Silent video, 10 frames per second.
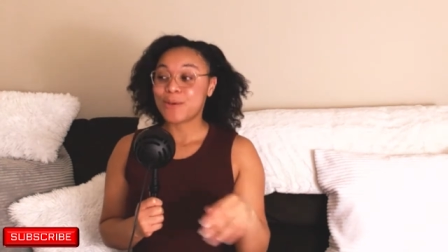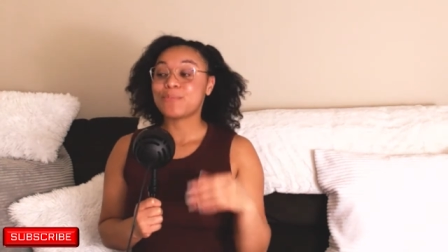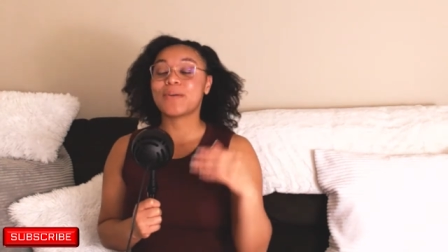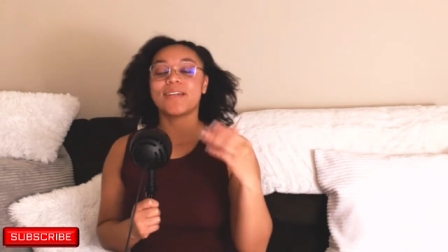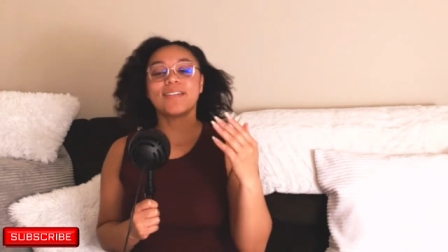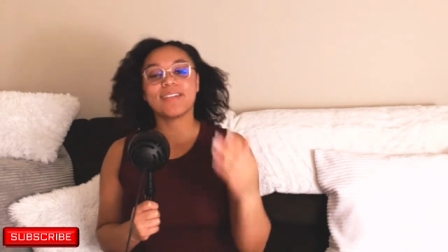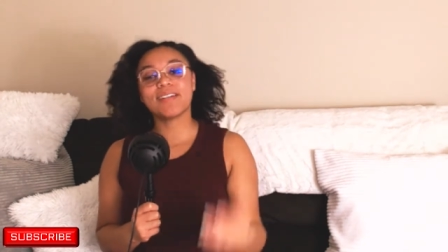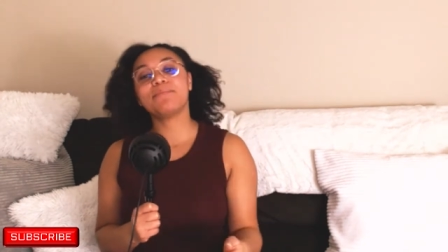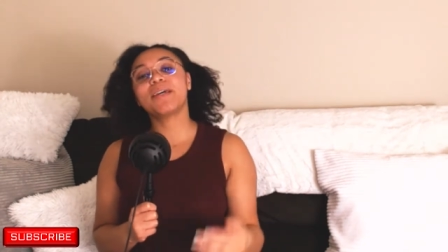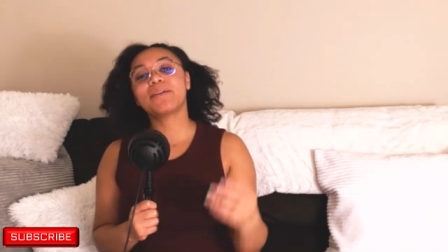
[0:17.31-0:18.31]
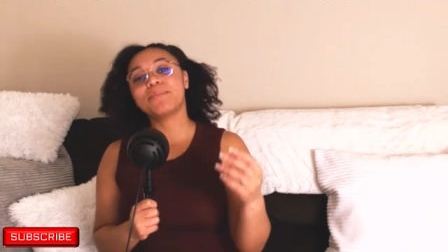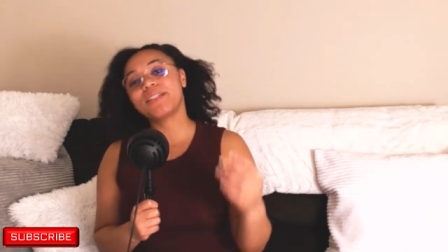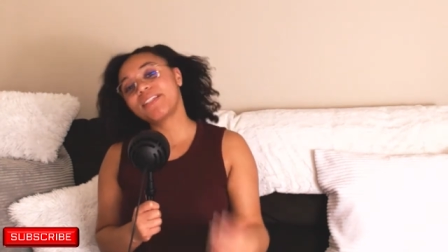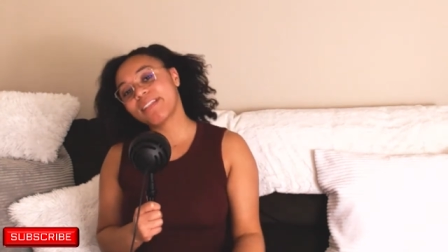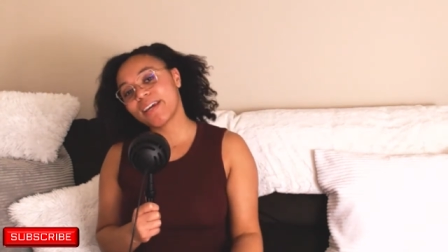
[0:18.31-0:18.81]
but he did make a
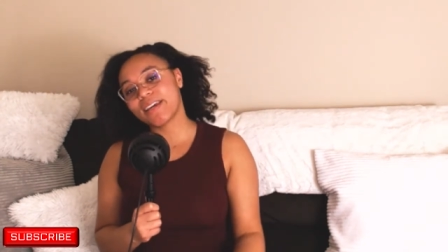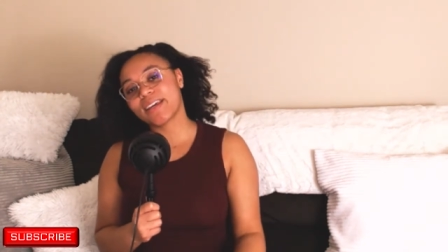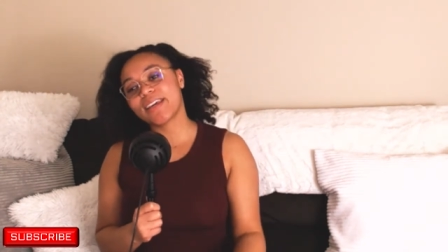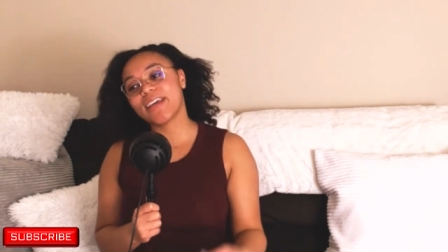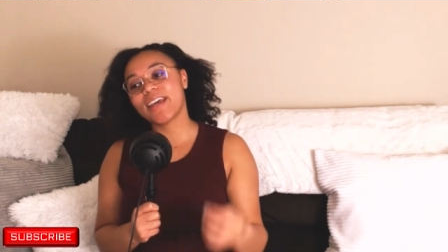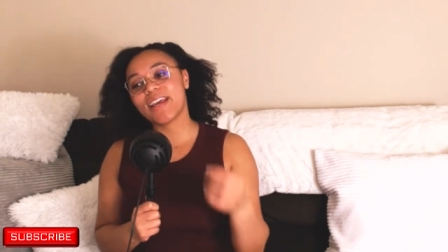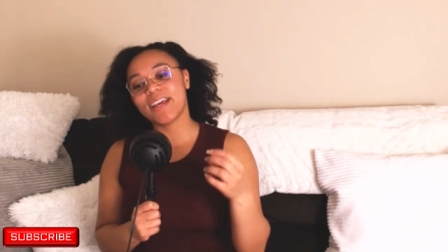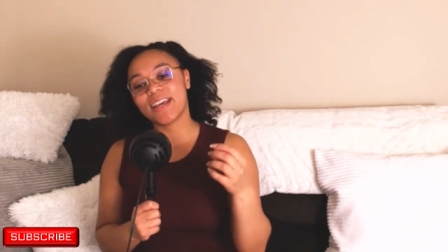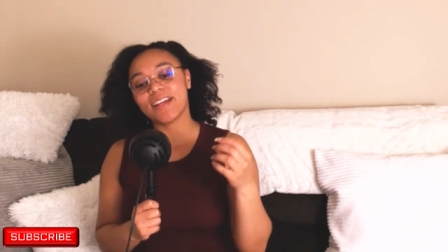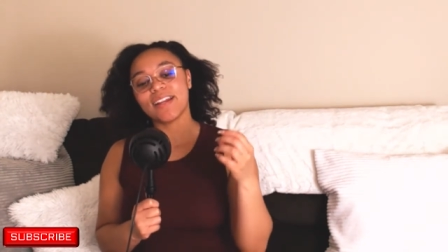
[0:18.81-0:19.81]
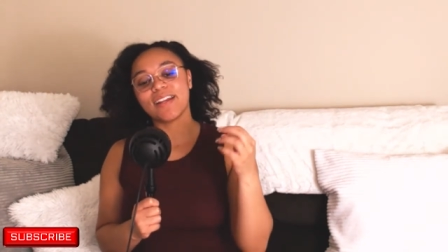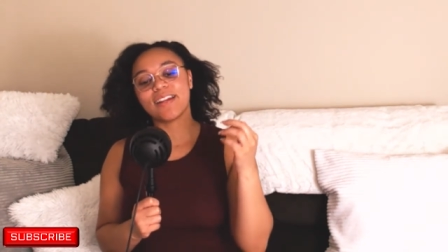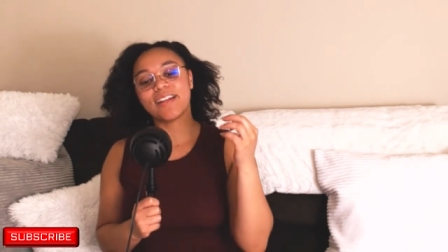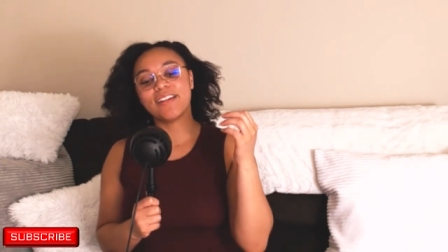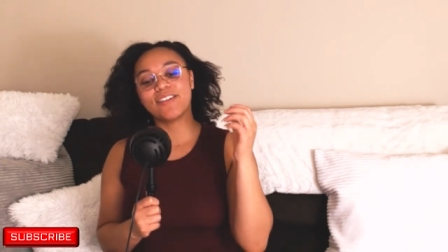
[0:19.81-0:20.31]
mistake
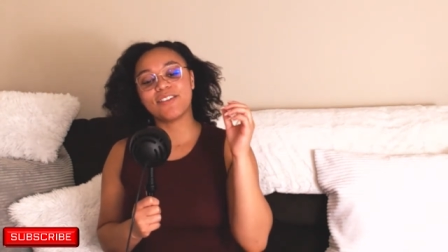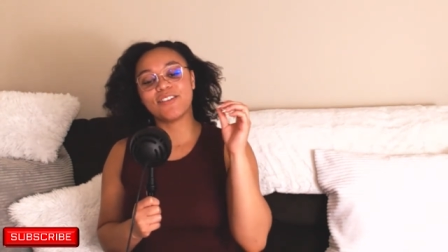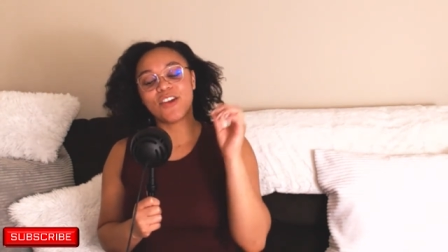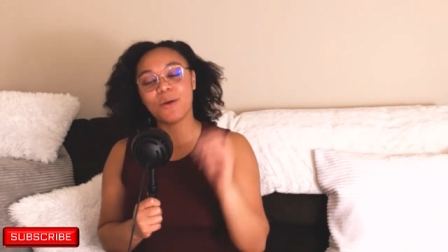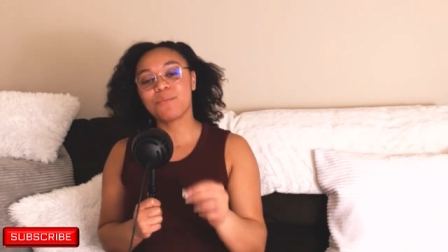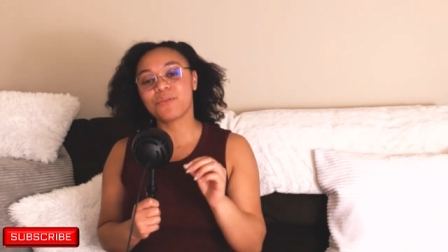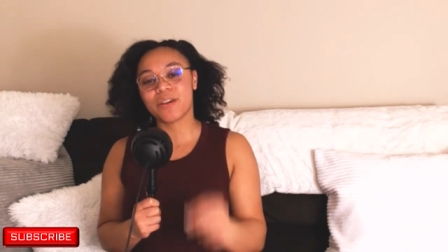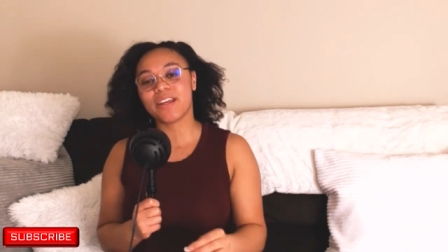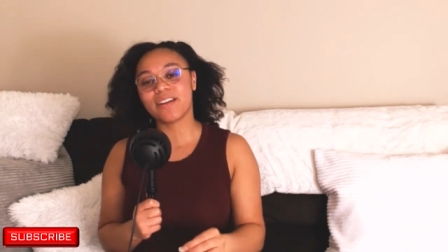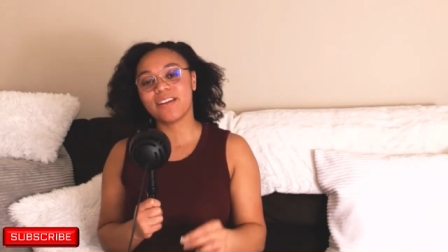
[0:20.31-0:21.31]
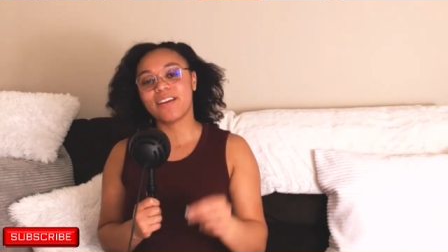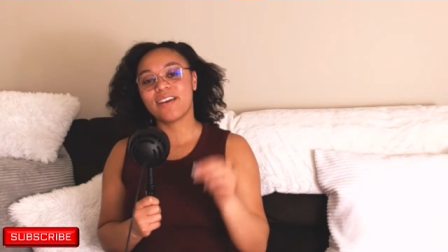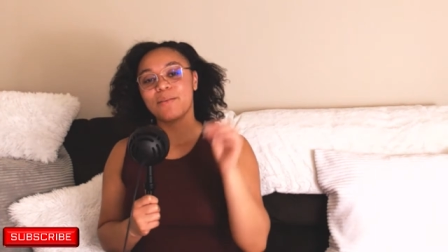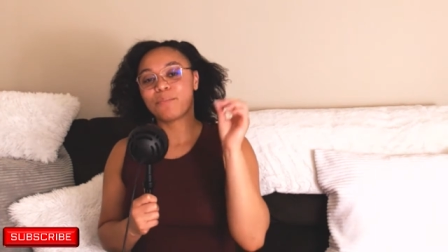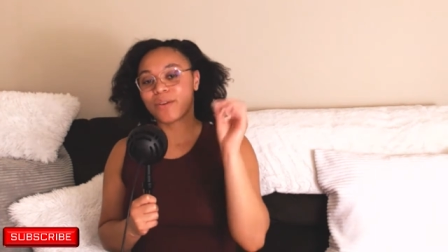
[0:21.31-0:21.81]
in numbering,
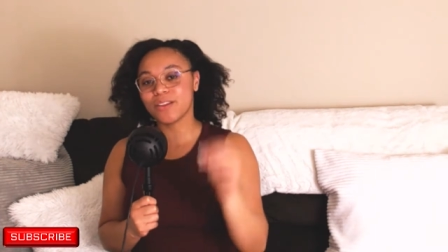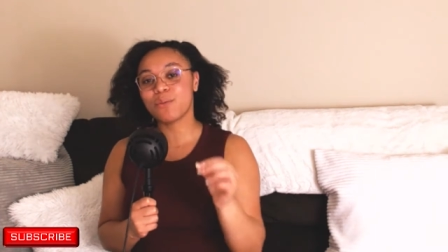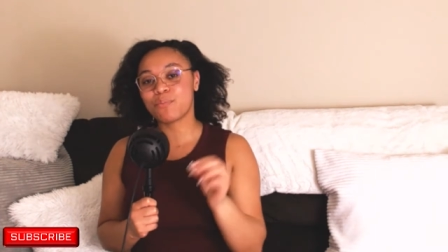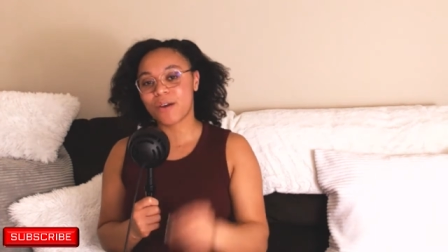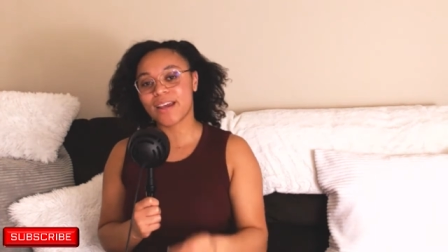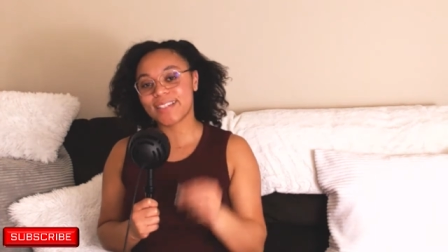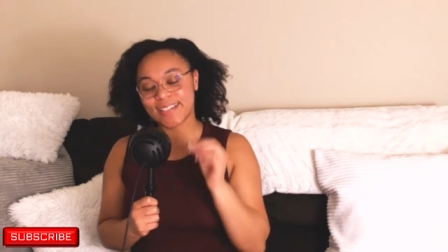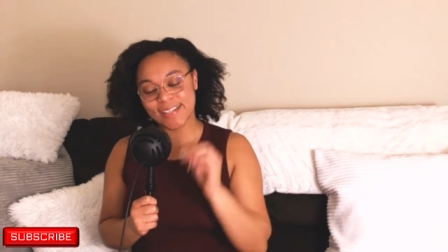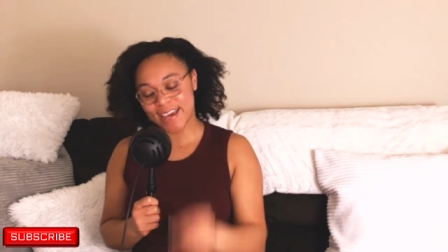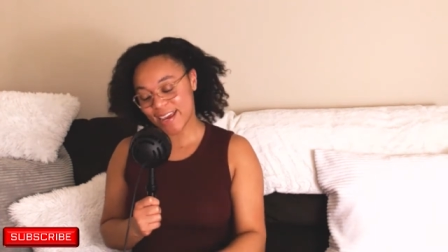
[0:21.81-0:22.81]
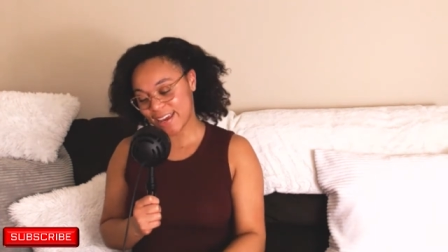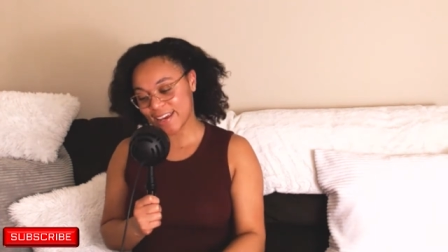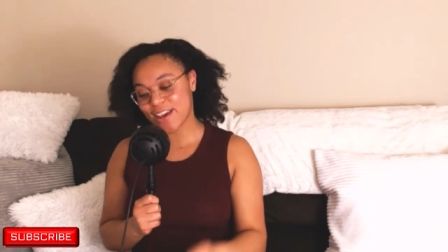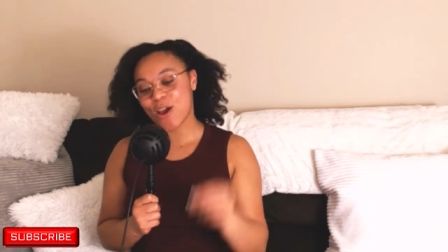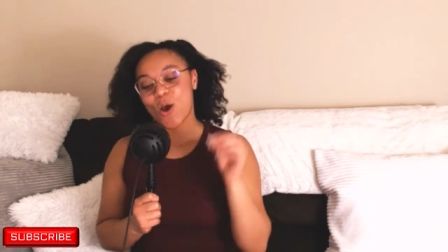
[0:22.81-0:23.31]
putting the price
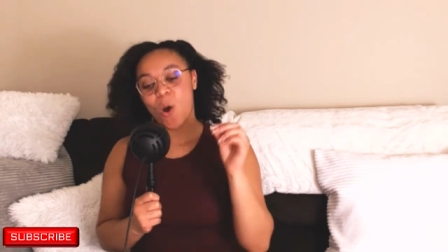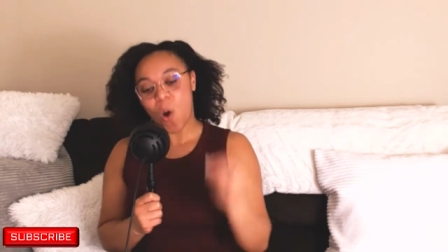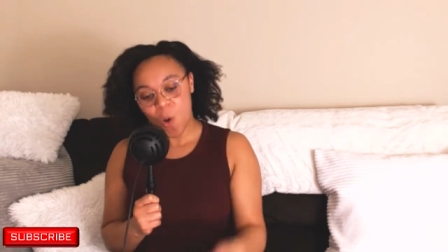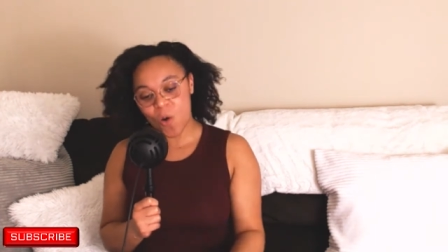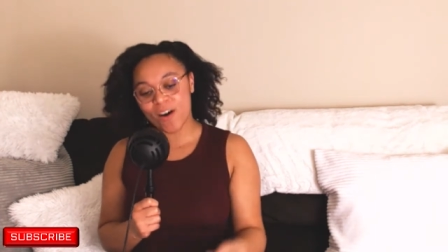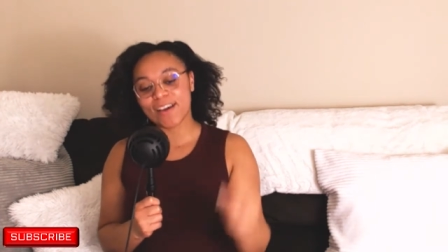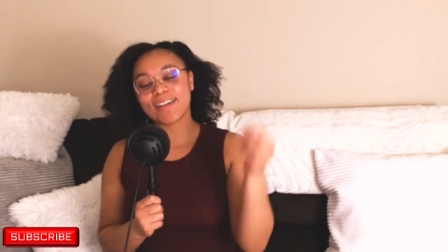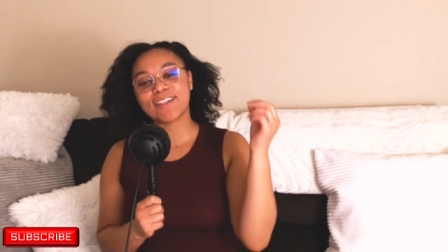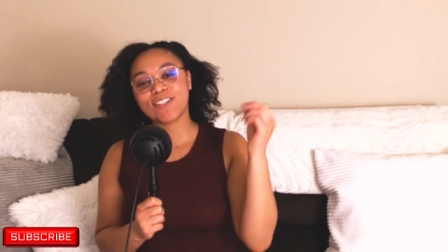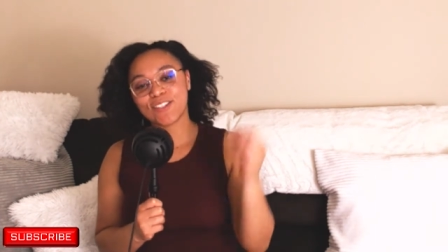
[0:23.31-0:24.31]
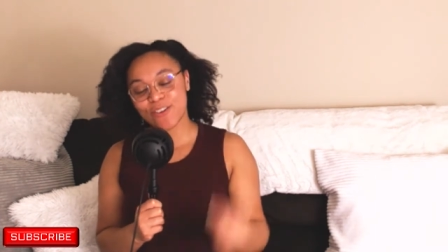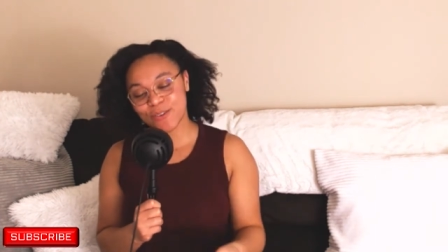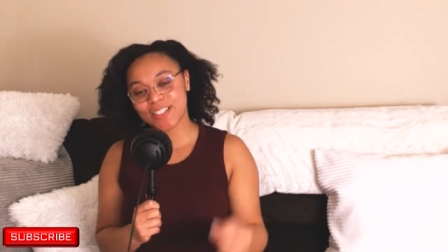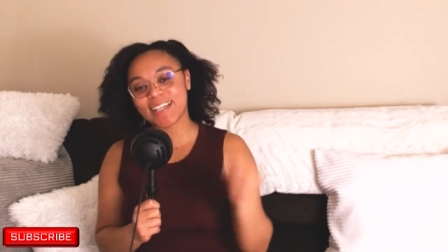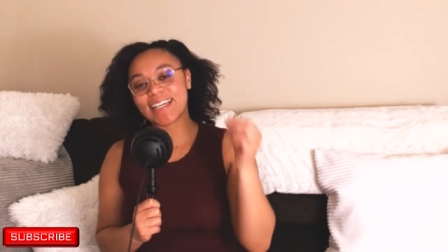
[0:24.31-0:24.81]
tag on
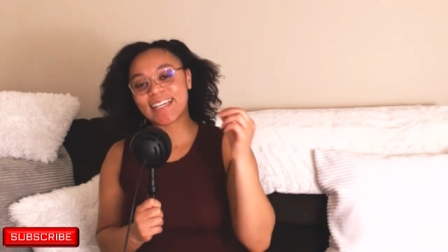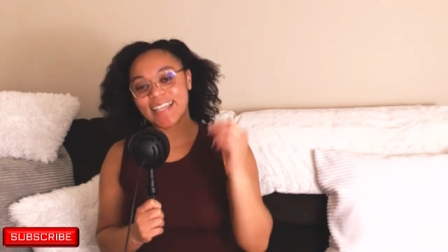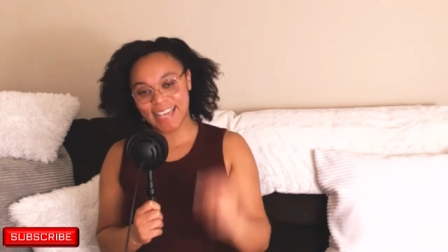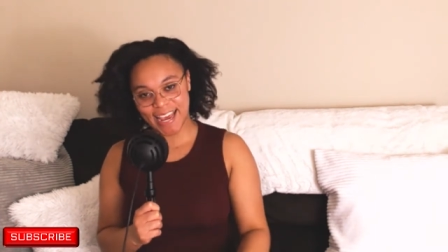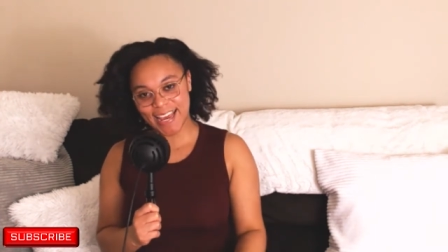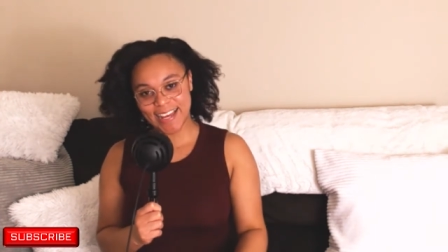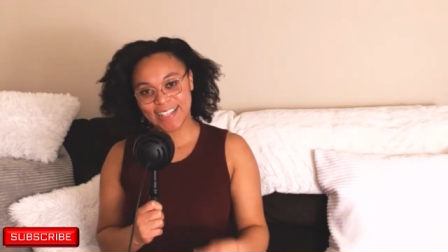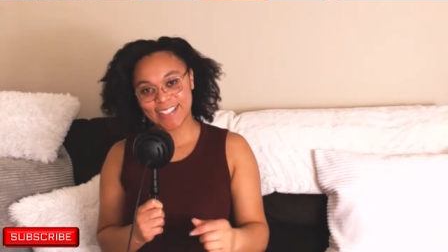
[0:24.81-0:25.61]
certain gas.